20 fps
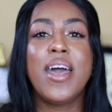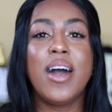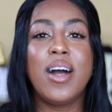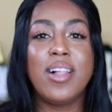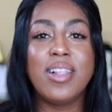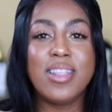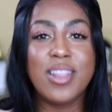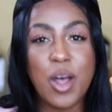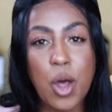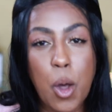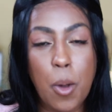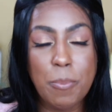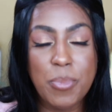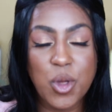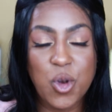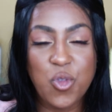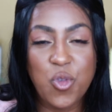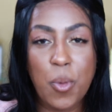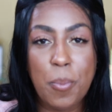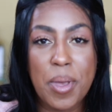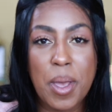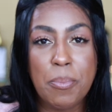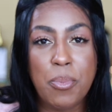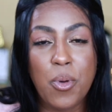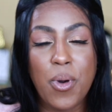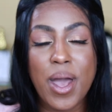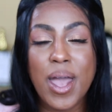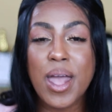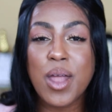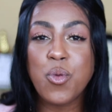Hello, beautiful
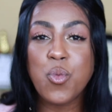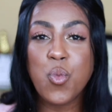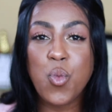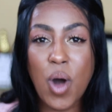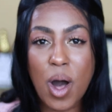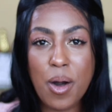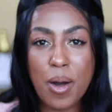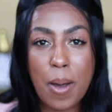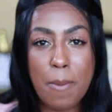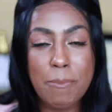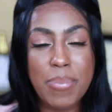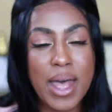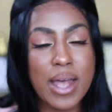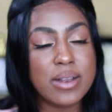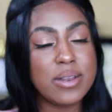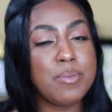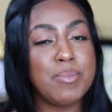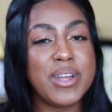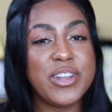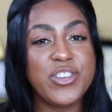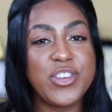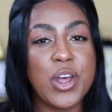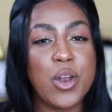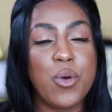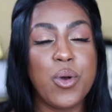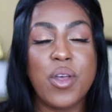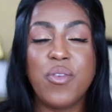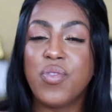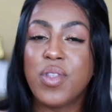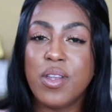people, and welcome back to my
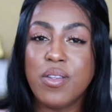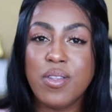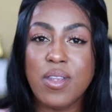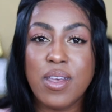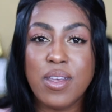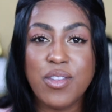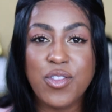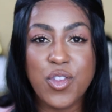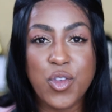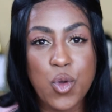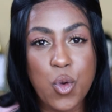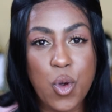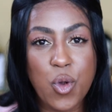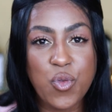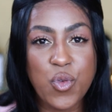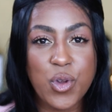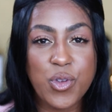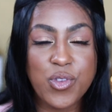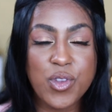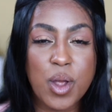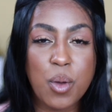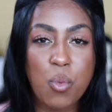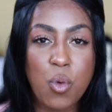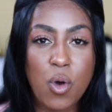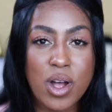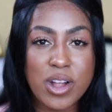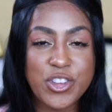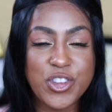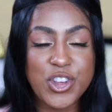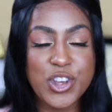channel. If this is your first time
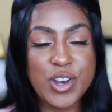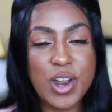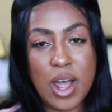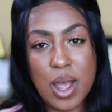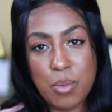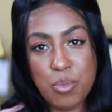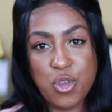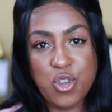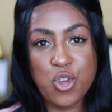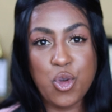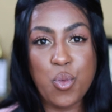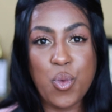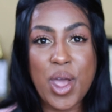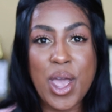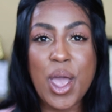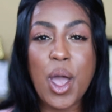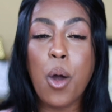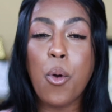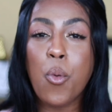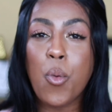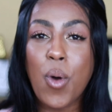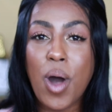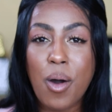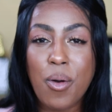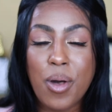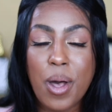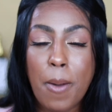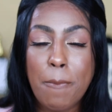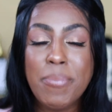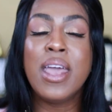watching, I'm Cheraye.
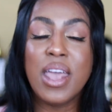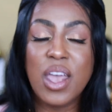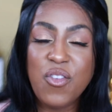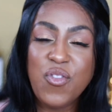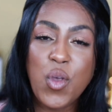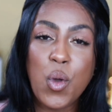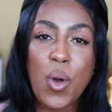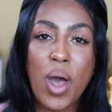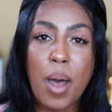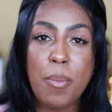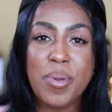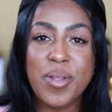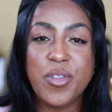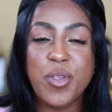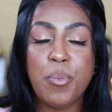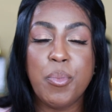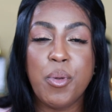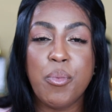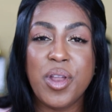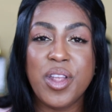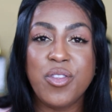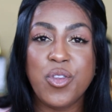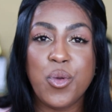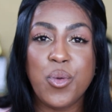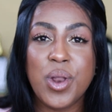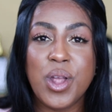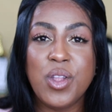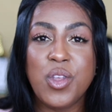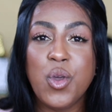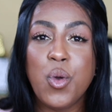Welcome. If you happen to be
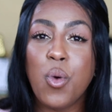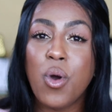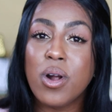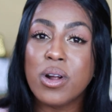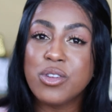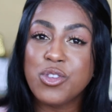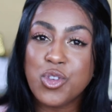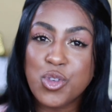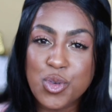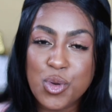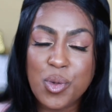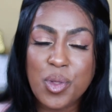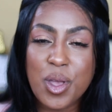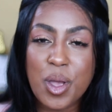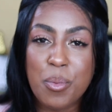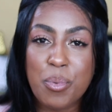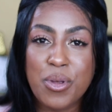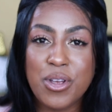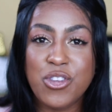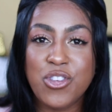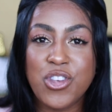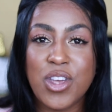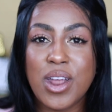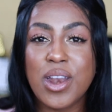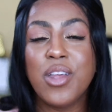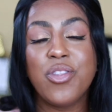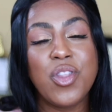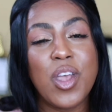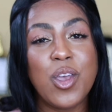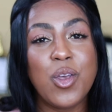returning, you are truly
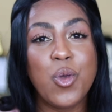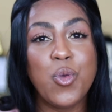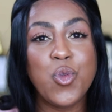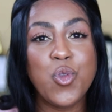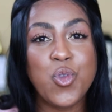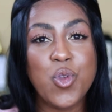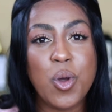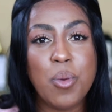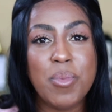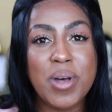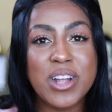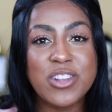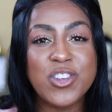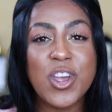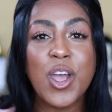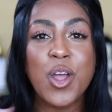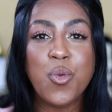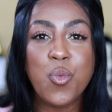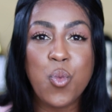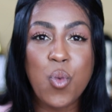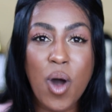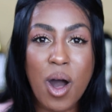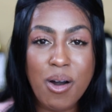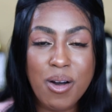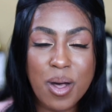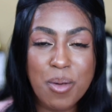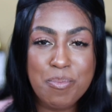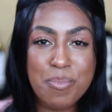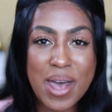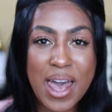appreciated. Thank you so much, and
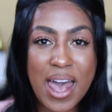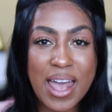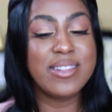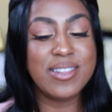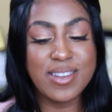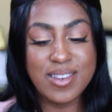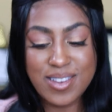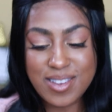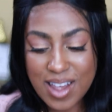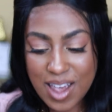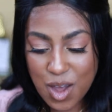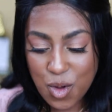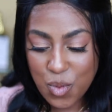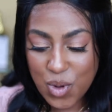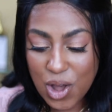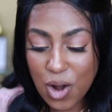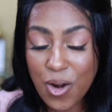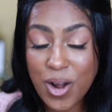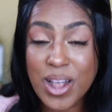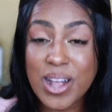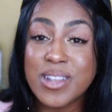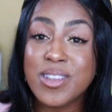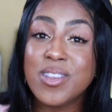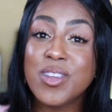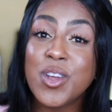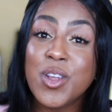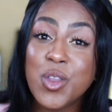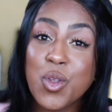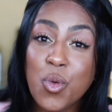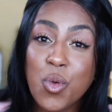welcome back. Today, we are
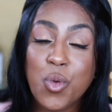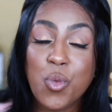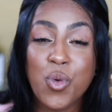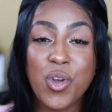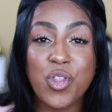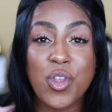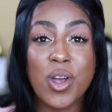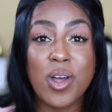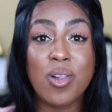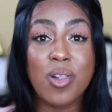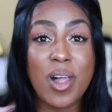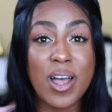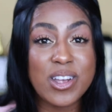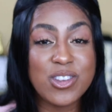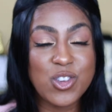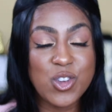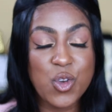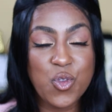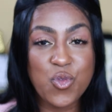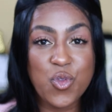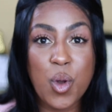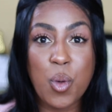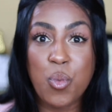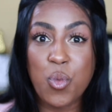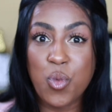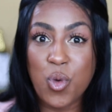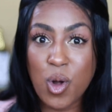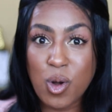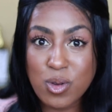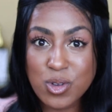continuing with the collection
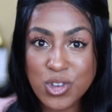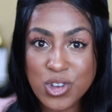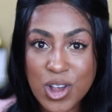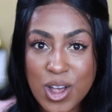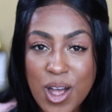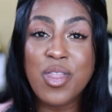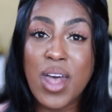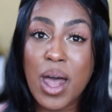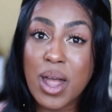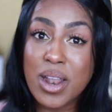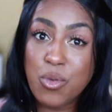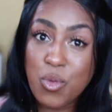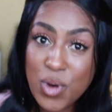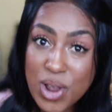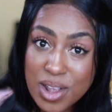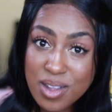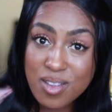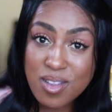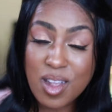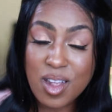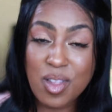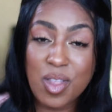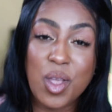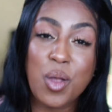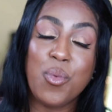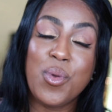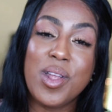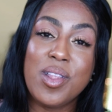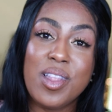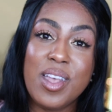from Roja that
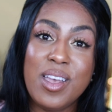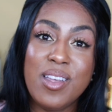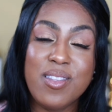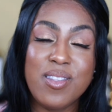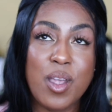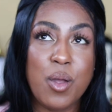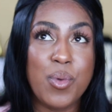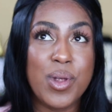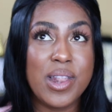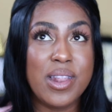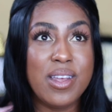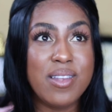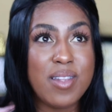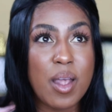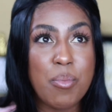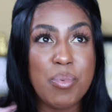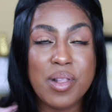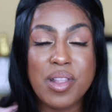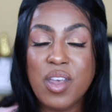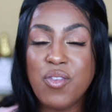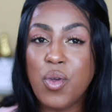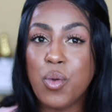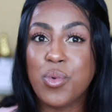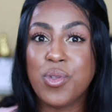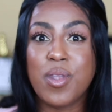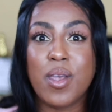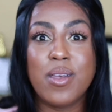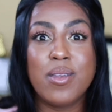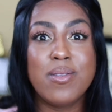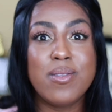recently released. They released, I believe it
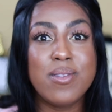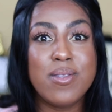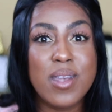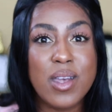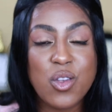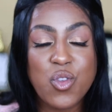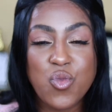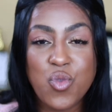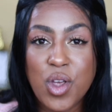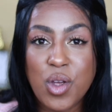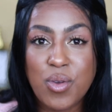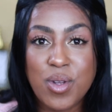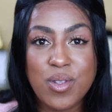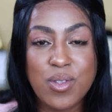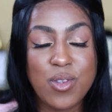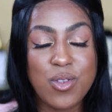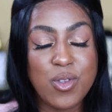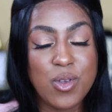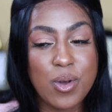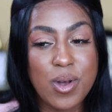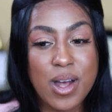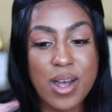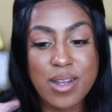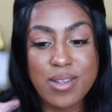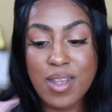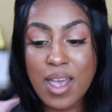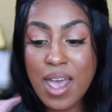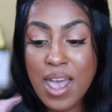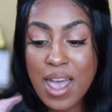was like six fragrances, you guys,